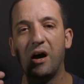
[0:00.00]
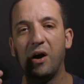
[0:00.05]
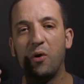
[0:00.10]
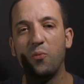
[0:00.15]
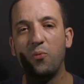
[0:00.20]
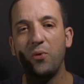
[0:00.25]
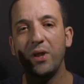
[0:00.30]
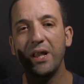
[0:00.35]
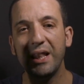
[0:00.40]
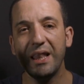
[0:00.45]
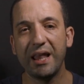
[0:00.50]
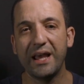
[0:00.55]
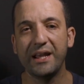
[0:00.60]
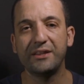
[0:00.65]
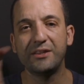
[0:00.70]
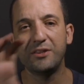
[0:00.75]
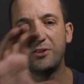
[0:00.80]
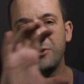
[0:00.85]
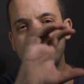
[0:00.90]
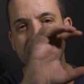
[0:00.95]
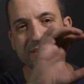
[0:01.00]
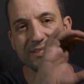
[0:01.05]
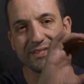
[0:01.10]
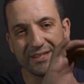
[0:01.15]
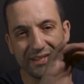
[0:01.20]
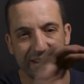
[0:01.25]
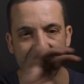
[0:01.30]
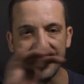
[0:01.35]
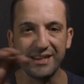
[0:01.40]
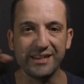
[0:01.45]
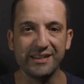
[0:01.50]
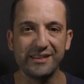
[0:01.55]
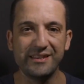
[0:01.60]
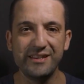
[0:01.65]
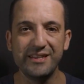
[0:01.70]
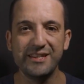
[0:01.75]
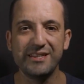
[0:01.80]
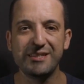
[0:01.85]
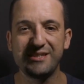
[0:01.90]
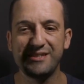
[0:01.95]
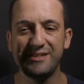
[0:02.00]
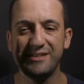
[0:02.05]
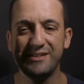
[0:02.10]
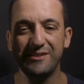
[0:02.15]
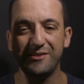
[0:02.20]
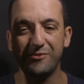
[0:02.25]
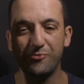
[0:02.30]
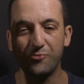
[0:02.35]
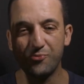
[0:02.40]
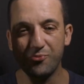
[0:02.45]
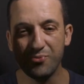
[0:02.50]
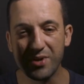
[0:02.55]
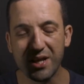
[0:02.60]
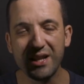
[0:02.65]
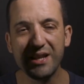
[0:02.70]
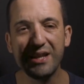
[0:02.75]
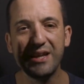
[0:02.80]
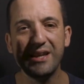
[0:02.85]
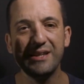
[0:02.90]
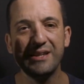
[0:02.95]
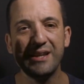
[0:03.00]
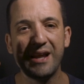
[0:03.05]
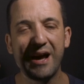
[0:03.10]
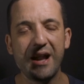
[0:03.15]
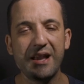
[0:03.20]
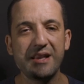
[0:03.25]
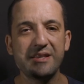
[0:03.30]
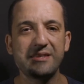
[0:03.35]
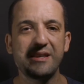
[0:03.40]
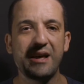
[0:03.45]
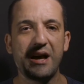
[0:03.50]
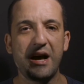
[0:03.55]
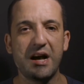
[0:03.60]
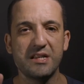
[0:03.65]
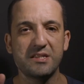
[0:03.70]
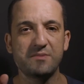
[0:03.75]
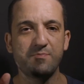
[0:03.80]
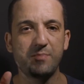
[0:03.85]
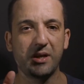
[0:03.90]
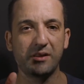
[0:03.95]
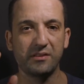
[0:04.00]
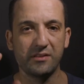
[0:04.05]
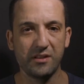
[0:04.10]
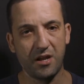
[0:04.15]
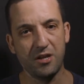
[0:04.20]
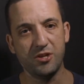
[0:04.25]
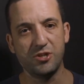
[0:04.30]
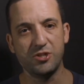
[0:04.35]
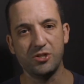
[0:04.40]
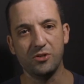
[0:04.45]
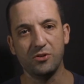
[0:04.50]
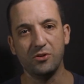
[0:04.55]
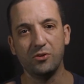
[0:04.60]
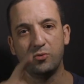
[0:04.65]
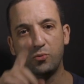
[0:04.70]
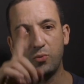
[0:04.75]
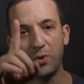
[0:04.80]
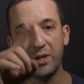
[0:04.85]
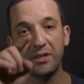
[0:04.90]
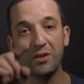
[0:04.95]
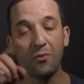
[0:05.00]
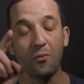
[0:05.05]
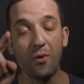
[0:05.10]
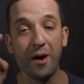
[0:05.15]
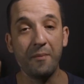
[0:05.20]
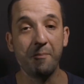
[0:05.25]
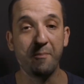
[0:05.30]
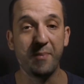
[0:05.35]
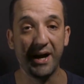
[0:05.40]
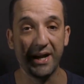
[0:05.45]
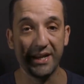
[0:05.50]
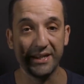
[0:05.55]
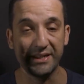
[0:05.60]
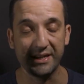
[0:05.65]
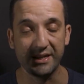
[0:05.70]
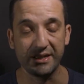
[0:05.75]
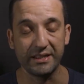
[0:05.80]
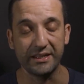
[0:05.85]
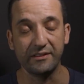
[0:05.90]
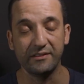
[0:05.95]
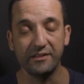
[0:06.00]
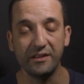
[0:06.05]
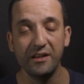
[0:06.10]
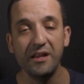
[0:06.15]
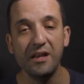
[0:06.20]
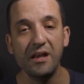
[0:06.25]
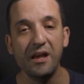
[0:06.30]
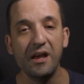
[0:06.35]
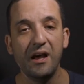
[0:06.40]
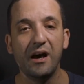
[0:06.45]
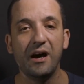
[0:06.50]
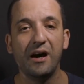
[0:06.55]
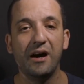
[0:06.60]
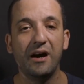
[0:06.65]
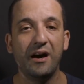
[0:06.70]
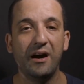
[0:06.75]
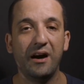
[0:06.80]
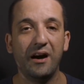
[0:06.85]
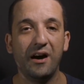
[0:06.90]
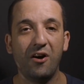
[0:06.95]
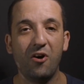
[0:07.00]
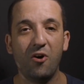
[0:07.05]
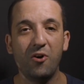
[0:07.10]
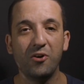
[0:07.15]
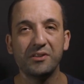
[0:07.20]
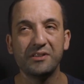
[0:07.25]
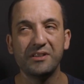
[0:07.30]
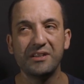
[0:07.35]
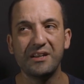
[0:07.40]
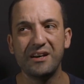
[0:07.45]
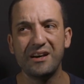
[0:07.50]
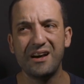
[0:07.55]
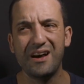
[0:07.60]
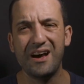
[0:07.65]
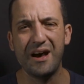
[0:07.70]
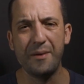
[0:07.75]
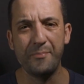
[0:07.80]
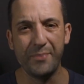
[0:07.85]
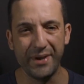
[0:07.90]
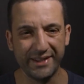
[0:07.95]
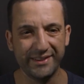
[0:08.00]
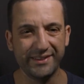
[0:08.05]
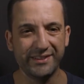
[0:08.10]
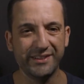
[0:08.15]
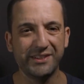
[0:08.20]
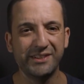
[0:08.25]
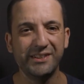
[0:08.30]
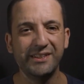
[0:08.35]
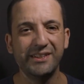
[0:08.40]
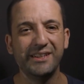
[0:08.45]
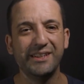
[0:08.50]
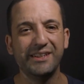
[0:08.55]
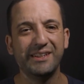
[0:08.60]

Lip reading: will let you see this really nice aspect ratio 21:9 on a better